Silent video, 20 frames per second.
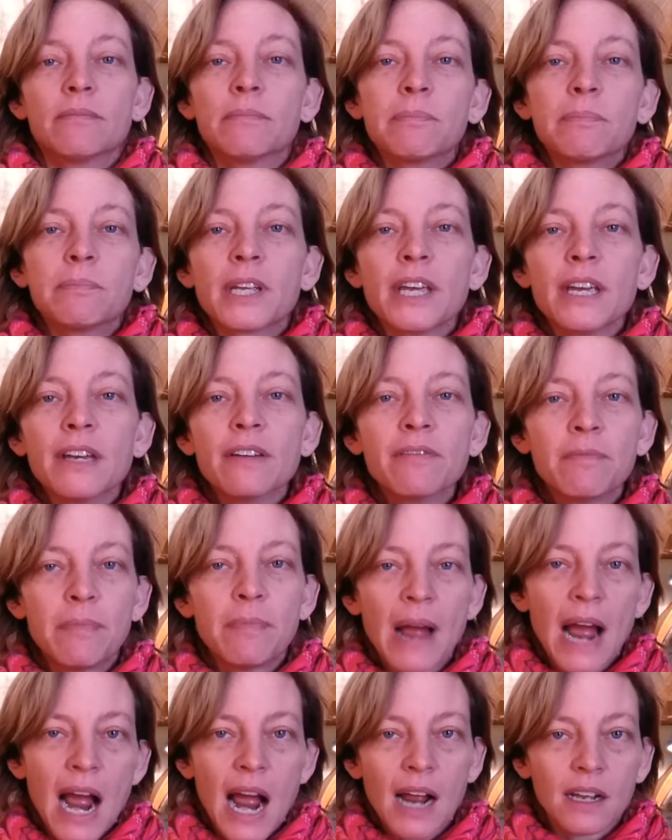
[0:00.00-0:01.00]
give
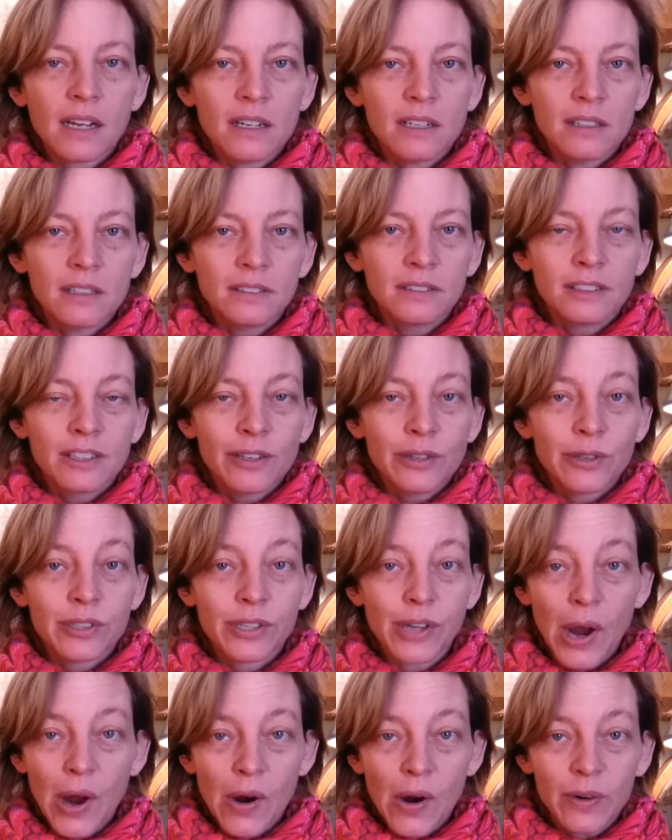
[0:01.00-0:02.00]
back.
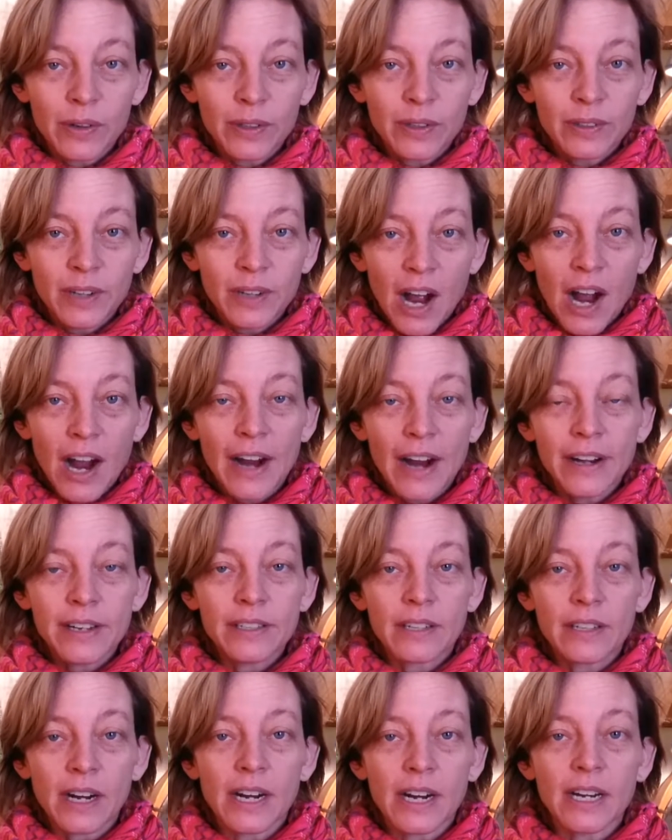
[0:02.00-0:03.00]
So I
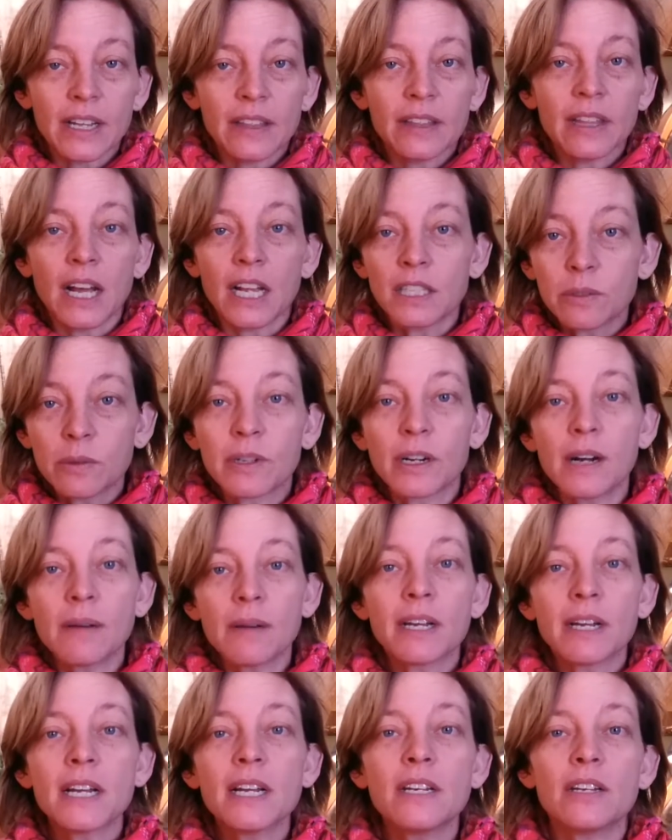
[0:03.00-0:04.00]
decided that's what
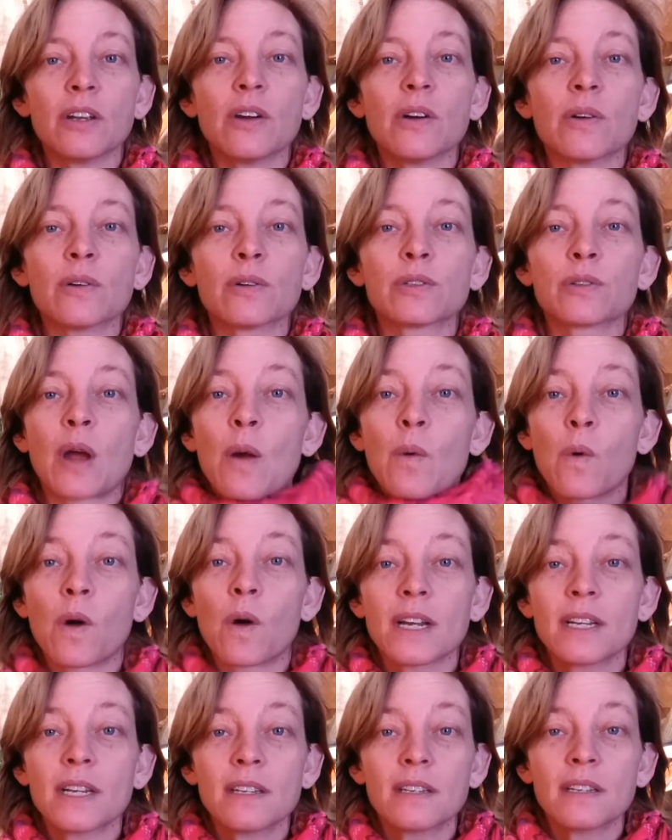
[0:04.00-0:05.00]
I'm going to do. So I
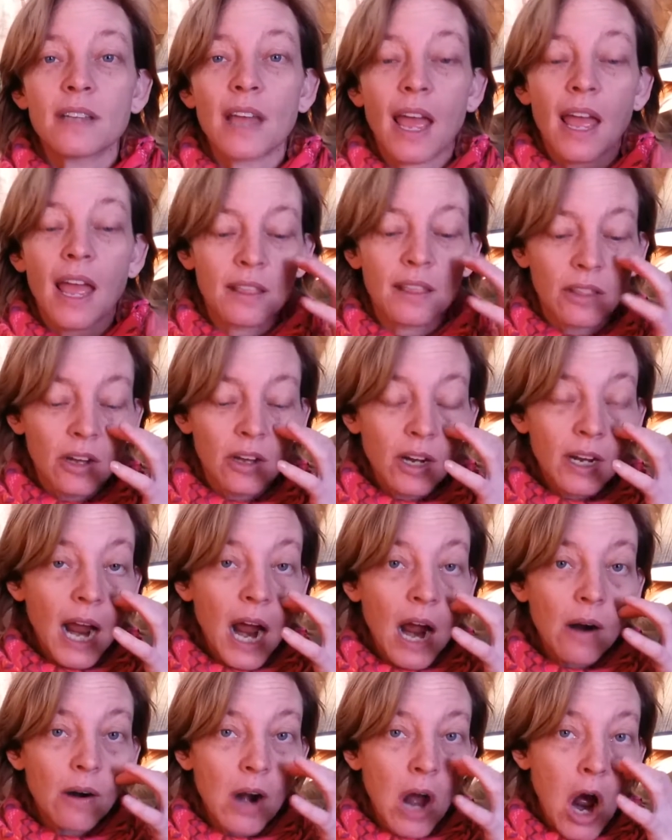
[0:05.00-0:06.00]
wanted to say, look
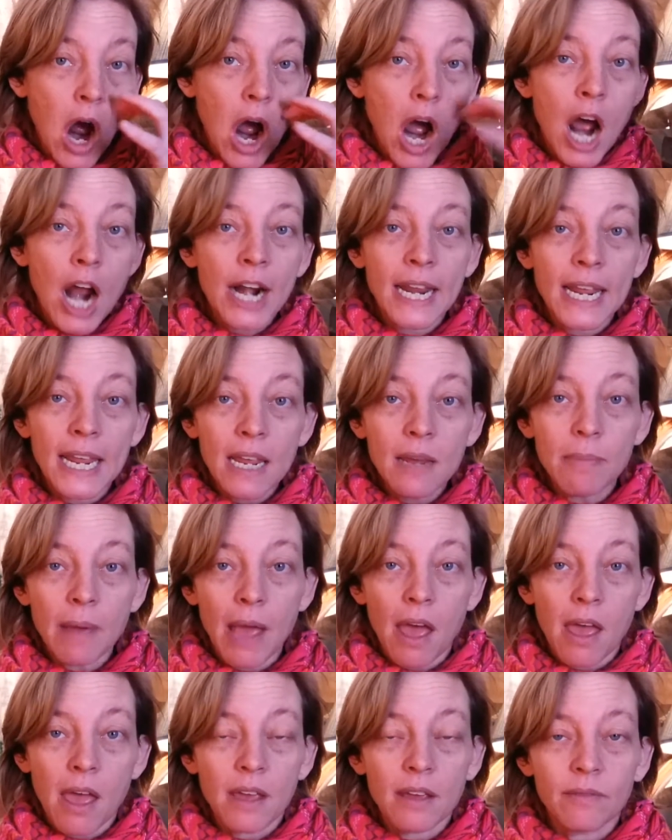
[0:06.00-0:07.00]
out on
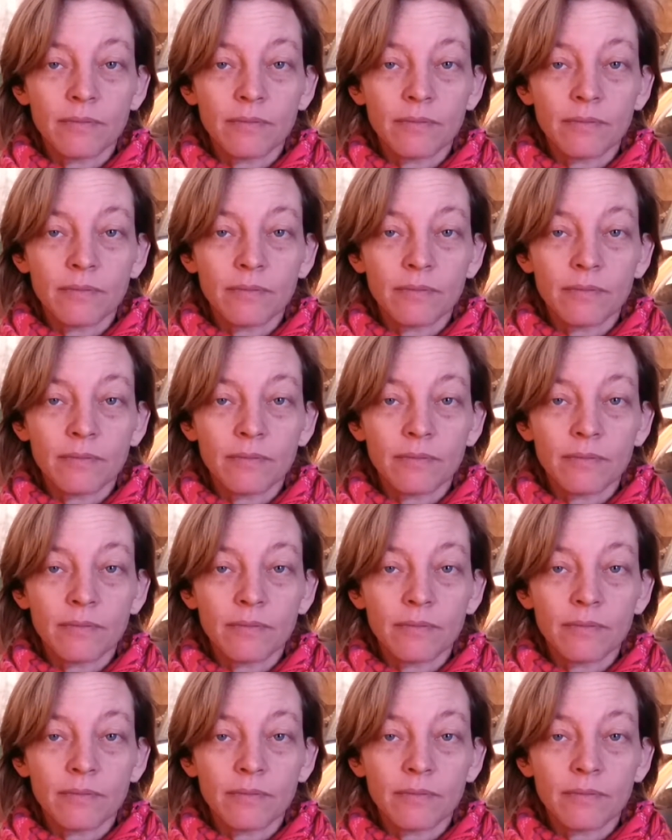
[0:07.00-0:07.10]
eBay